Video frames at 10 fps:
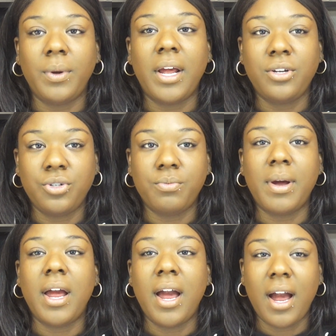I do
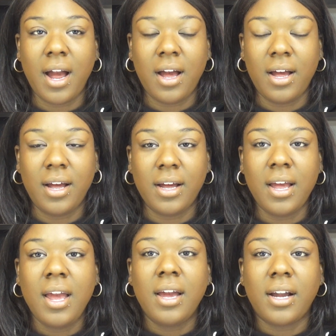my
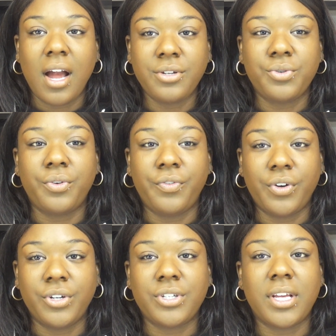contour
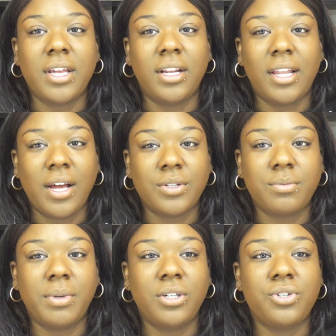first, it
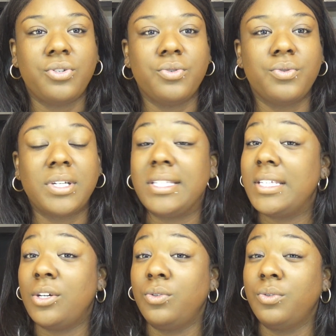allows me to
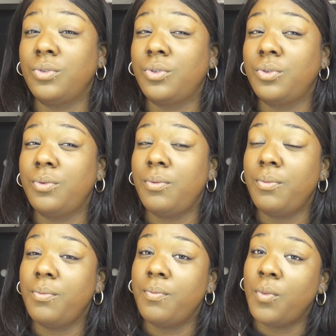conceal
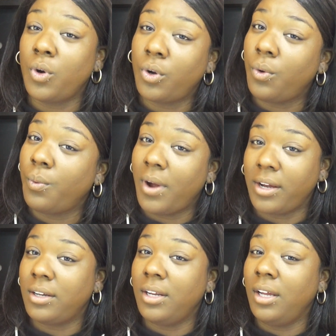more
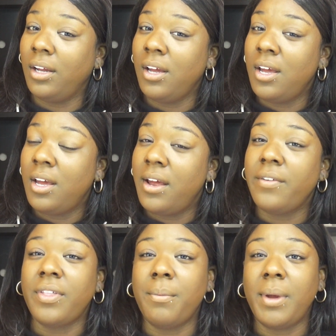correctly,
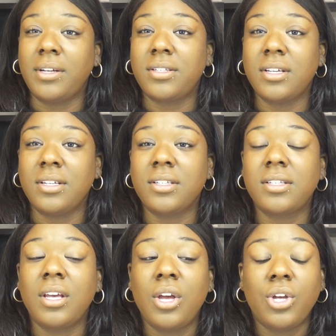if that makes
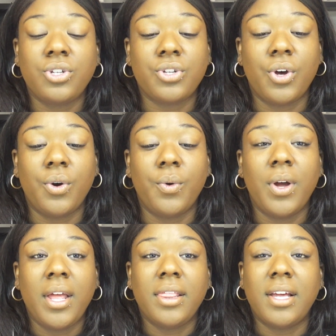sense. So
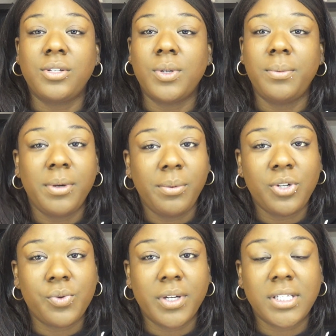that's what I'm going to be
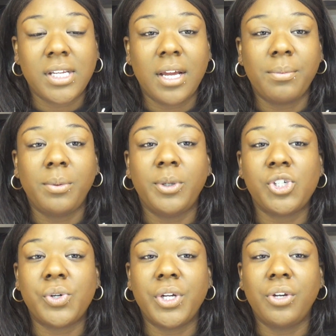doing today. I'm going to be
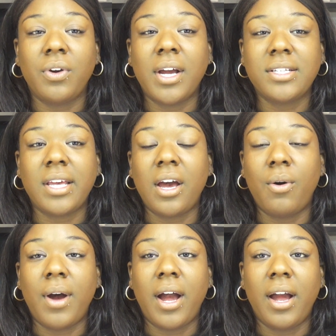showing you guys
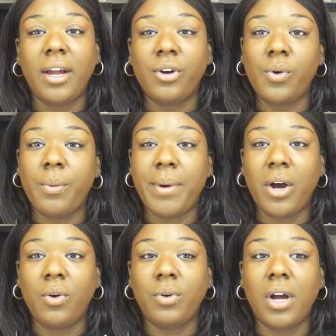how I go
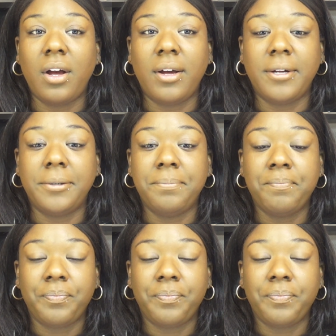about